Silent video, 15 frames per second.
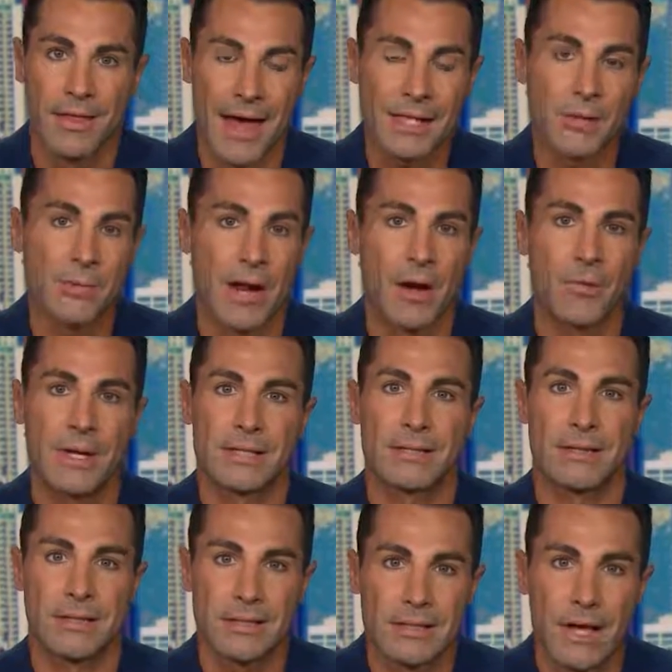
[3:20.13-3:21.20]
that's when I went
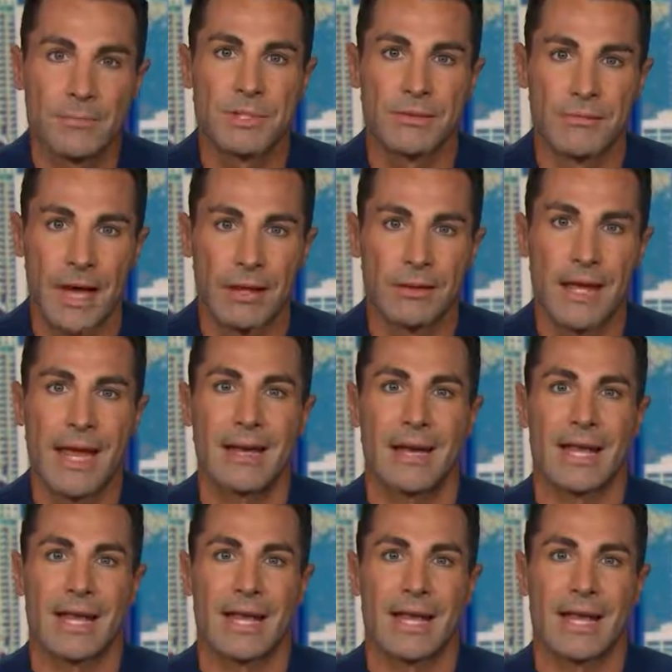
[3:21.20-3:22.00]
to the slums of LA